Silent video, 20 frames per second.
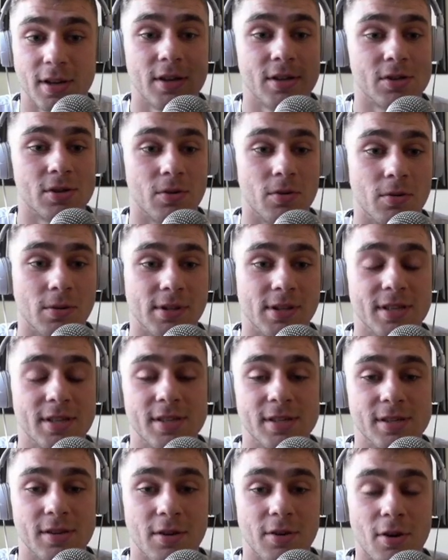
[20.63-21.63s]
So this
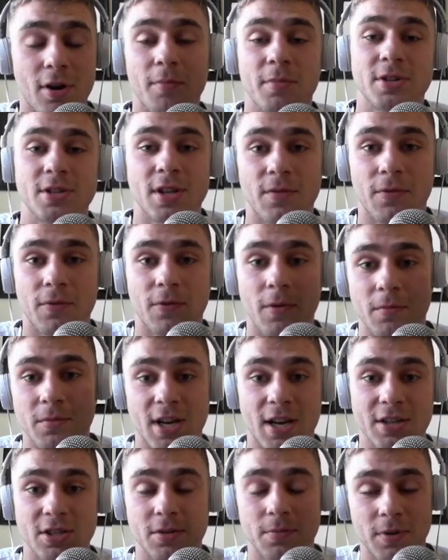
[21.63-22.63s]
is not much different from
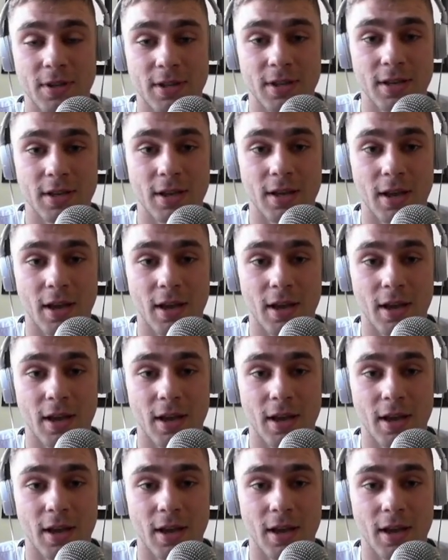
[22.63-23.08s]
ChatGPT.